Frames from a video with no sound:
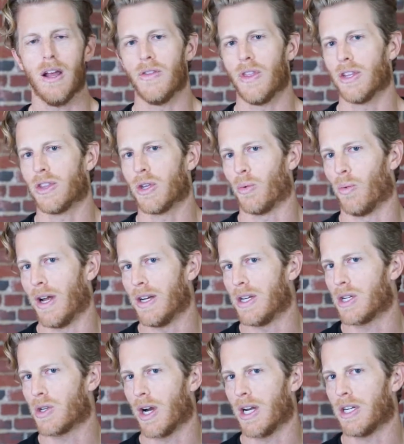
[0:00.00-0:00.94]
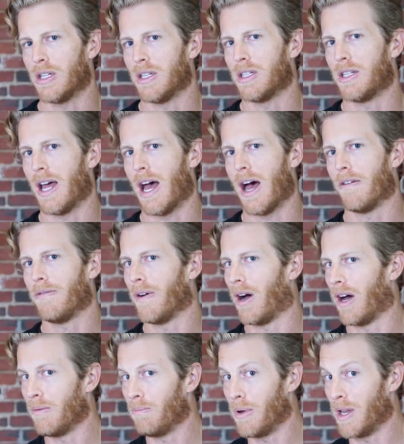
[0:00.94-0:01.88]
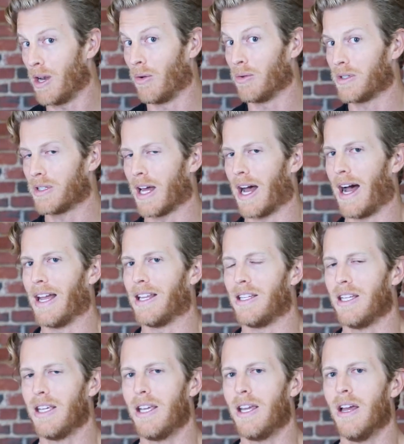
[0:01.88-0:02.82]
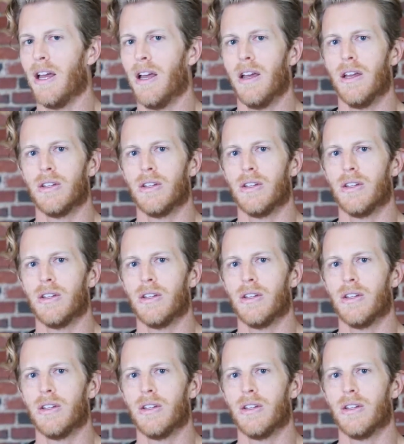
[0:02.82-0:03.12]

that the registration staff, unbeknownst to IT,